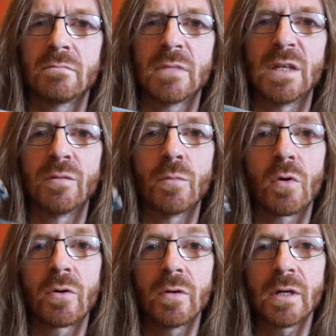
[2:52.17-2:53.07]
even more
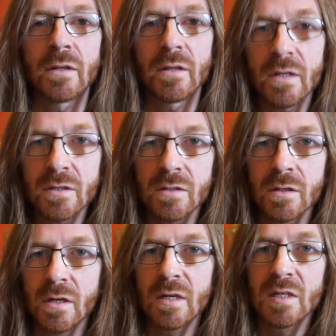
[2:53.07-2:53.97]
crudely than this,
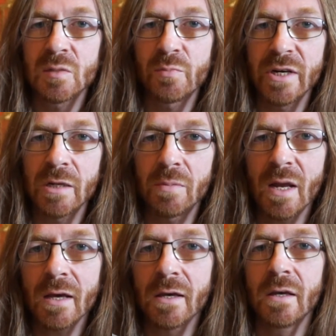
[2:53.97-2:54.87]
sprayed it
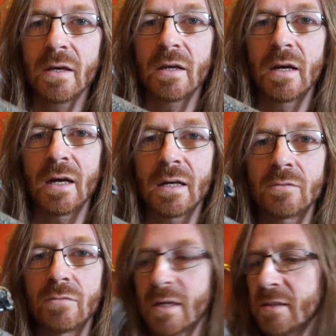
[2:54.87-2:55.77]
black
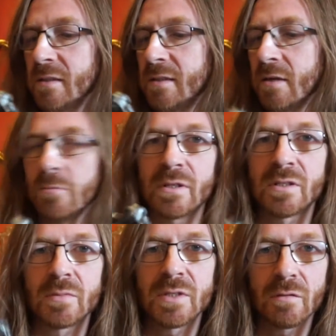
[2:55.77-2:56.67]
and ragged it down with
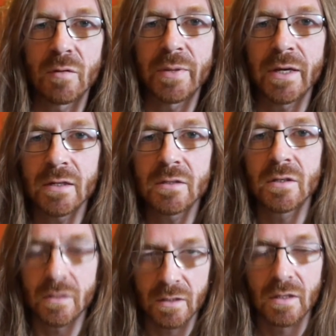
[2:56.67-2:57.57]
some silver paint,
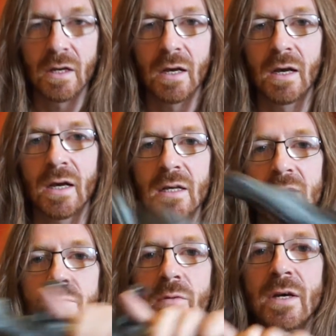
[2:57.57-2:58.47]

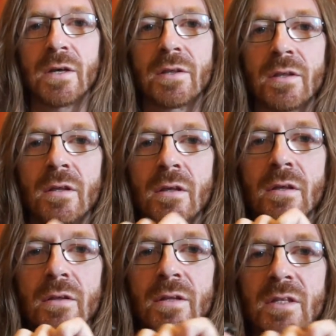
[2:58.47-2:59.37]
as with
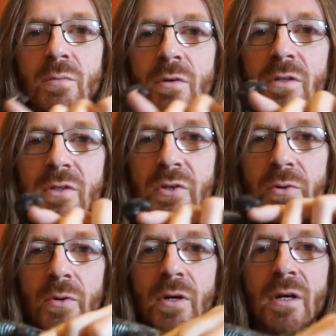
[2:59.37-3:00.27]
this one too.